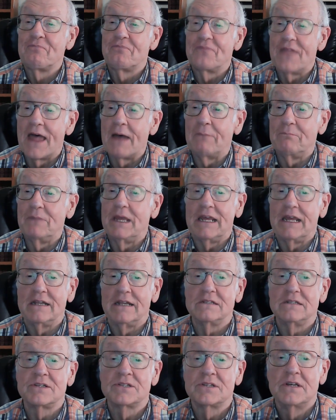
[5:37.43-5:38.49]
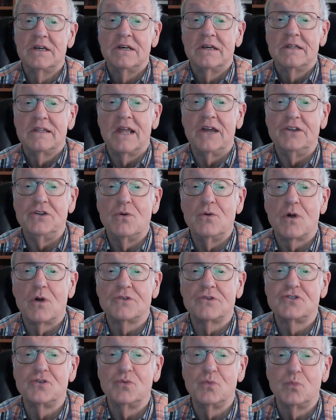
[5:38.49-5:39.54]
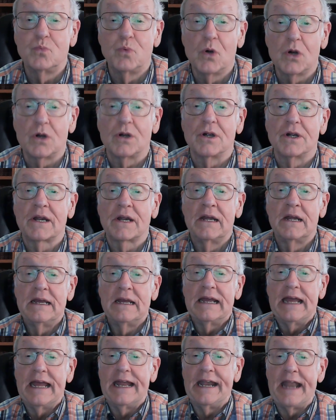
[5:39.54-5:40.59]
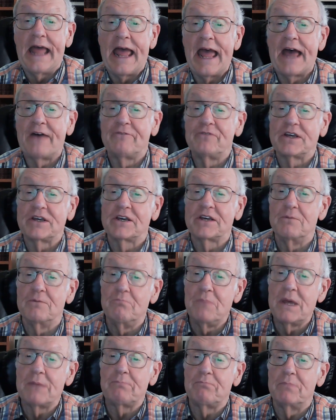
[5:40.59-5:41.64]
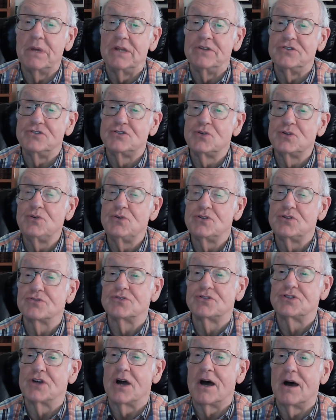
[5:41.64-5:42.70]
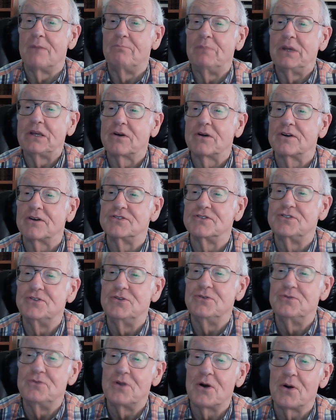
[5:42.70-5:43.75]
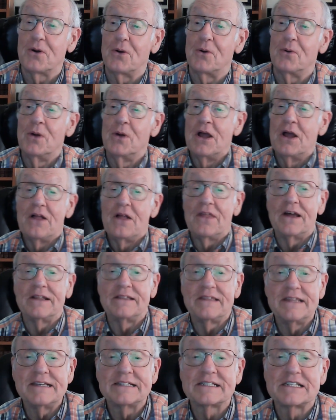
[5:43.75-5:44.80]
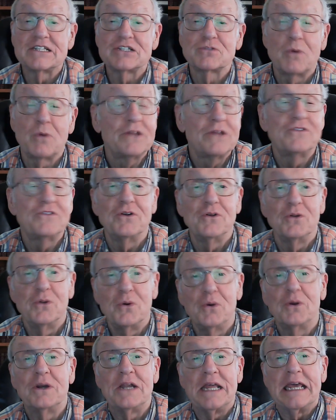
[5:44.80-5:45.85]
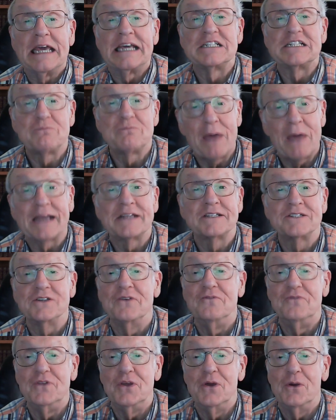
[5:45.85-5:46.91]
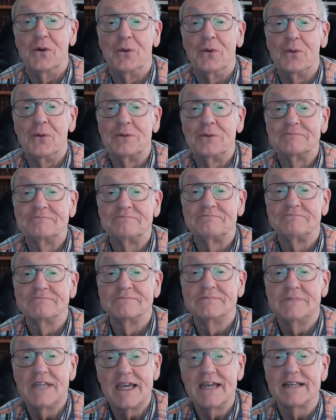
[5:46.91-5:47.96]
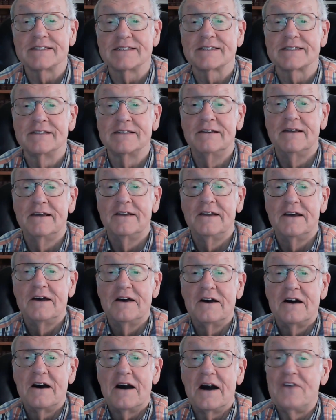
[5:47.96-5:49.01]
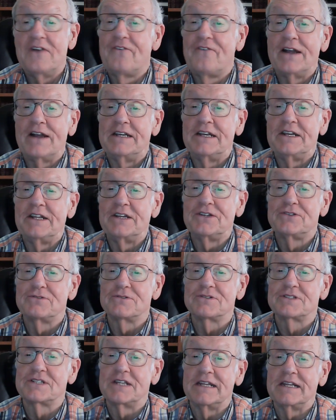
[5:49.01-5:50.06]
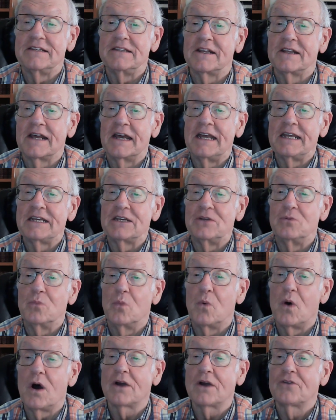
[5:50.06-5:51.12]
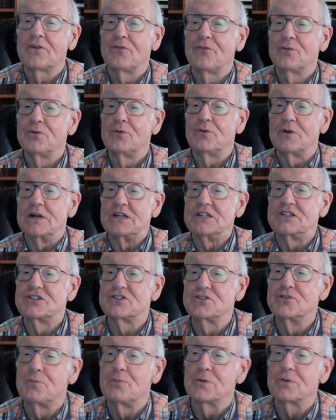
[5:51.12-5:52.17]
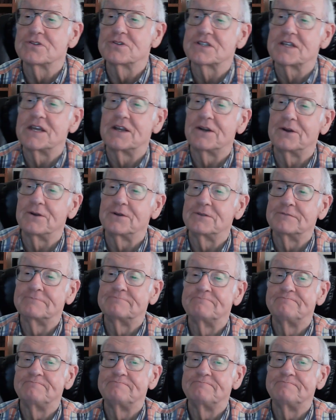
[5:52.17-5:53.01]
That means that you are to work and have the commitment to your job because you know that this is what the Lord expects of you. Yes, I find it interesting that I can walk through a super center